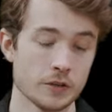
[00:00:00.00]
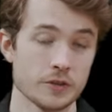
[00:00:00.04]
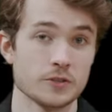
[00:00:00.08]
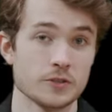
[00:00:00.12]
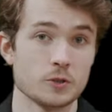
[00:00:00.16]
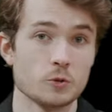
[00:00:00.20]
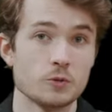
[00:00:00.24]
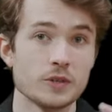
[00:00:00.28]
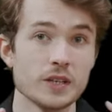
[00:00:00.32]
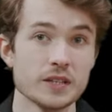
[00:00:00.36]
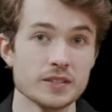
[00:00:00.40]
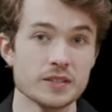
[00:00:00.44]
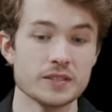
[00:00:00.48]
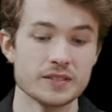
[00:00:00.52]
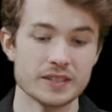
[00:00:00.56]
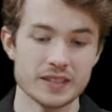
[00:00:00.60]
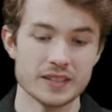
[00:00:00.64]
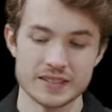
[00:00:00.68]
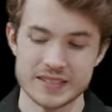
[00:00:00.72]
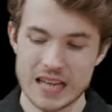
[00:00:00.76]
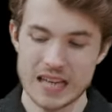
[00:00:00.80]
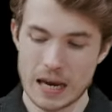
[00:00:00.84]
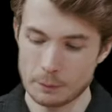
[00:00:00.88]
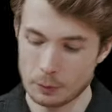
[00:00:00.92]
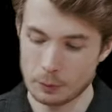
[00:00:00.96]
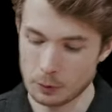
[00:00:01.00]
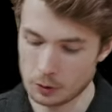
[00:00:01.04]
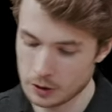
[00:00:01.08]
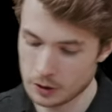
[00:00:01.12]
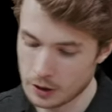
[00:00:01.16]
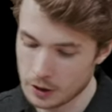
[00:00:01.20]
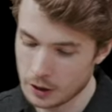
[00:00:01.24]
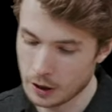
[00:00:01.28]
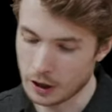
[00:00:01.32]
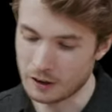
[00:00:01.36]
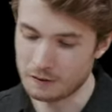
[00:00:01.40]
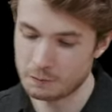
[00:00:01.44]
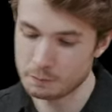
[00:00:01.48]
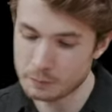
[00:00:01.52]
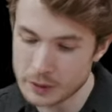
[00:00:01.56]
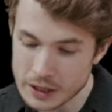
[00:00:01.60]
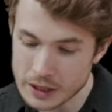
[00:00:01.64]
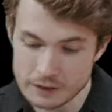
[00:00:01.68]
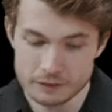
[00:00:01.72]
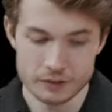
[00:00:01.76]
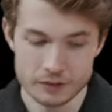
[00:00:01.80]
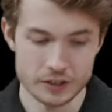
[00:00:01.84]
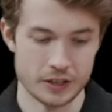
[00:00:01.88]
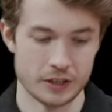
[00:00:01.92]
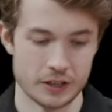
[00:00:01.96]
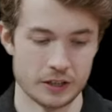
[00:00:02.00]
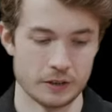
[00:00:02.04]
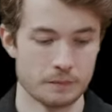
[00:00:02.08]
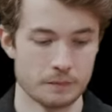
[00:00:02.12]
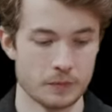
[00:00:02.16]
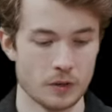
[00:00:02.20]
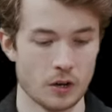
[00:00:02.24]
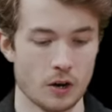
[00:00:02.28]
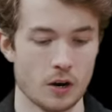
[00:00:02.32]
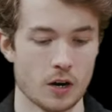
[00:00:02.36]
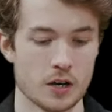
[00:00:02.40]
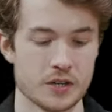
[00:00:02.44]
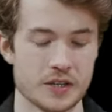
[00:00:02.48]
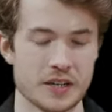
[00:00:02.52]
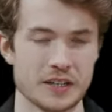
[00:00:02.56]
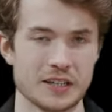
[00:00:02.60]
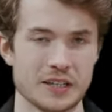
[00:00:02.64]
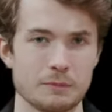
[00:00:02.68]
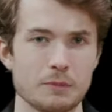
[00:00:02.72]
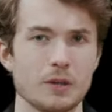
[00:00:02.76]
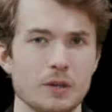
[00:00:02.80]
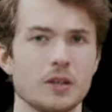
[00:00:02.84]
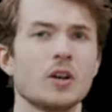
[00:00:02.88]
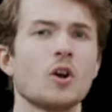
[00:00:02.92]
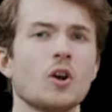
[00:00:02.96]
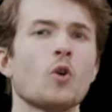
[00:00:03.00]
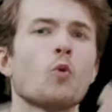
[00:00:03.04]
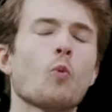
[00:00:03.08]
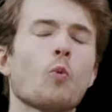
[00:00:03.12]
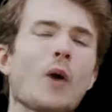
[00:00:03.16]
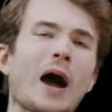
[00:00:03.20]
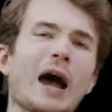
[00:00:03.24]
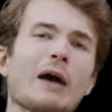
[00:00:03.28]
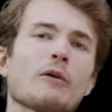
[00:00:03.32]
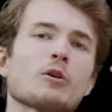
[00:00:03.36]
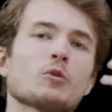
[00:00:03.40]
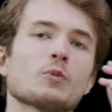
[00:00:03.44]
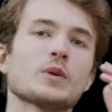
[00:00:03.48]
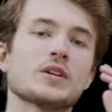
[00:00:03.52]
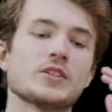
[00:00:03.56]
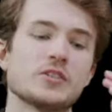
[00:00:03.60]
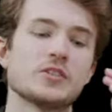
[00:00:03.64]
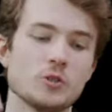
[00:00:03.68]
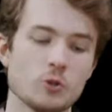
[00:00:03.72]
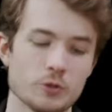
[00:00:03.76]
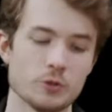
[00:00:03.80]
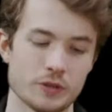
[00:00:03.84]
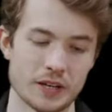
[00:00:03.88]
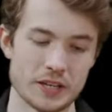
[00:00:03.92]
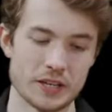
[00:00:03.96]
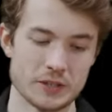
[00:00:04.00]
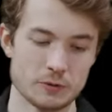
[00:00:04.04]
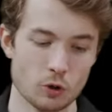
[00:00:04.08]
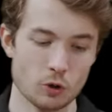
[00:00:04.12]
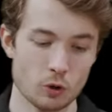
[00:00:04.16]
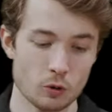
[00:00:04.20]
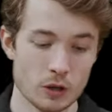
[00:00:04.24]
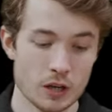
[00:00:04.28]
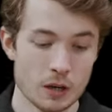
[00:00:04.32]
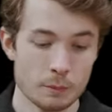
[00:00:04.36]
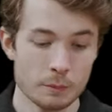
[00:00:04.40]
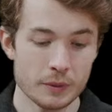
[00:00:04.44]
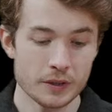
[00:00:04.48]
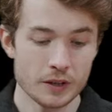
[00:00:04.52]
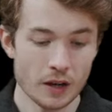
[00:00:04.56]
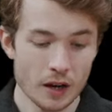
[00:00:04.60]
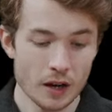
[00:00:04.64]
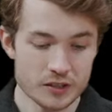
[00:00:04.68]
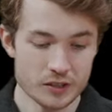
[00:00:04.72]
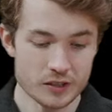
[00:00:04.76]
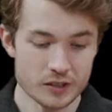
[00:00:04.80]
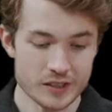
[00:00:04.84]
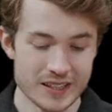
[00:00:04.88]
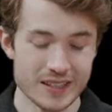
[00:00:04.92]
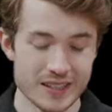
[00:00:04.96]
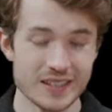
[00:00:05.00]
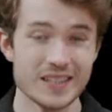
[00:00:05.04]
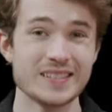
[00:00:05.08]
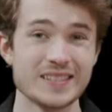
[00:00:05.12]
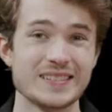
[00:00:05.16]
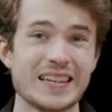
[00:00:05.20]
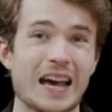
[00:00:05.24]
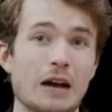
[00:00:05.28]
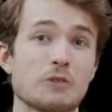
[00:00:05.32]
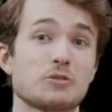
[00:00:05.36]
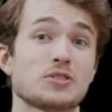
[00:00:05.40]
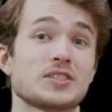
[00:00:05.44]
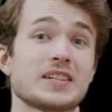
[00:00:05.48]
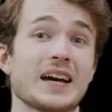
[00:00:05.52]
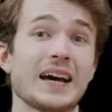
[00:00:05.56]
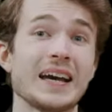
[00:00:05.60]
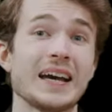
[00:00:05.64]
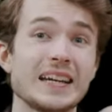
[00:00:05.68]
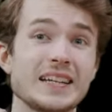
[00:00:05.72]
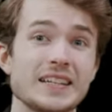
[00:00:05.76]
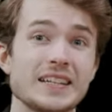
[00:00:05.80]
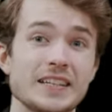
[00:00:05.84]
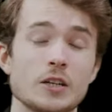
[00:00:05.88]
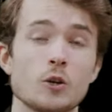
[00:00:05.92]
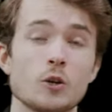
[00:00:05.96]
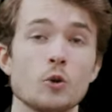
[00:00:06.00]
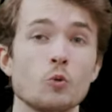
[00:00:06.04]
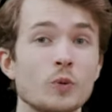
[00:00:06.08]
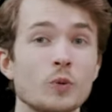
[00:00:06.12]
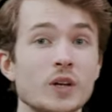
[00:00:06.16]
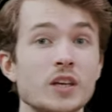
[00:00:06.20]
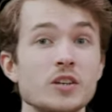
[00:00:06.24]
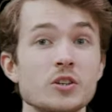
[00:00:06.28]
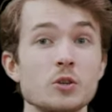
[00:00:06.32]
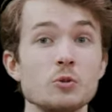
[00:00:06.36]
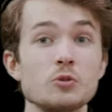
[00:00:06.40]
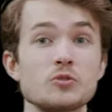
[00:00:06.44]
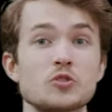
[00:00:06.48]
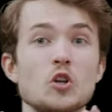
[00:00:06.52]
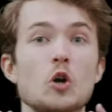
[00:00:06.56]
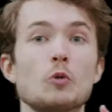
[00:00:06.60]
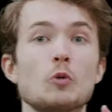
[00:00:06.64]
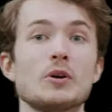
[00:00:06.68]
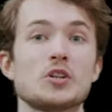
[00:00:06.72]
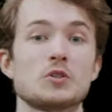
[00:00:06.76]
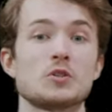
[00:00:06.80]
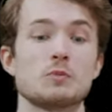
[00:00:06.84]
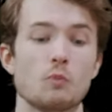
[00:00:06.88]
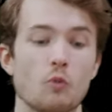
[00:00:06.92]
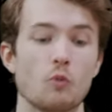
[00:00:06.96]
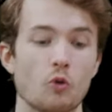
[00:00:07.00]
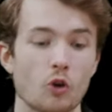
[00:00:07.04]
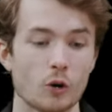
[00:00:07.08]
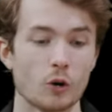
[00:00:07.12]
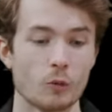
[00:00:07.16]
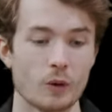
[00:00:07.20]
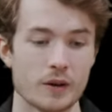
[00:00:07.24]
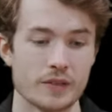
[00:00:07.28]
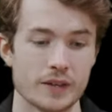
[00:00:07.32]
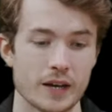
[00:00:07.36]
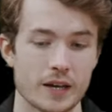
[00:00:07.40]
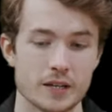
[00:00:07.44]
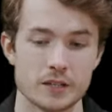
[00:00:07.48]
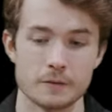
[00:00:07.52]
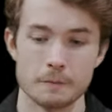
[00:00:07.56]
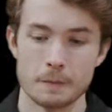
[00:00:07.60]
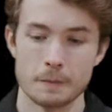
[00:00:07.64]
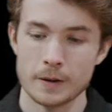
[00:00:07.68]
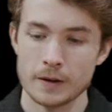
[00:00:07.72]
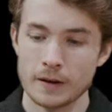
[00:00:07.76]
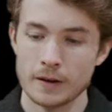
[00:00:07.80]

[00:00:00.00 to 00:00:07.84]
So this is an example of pivoting our data. But why would we do this? Well, because our data is now tidy, we can do so much more with it.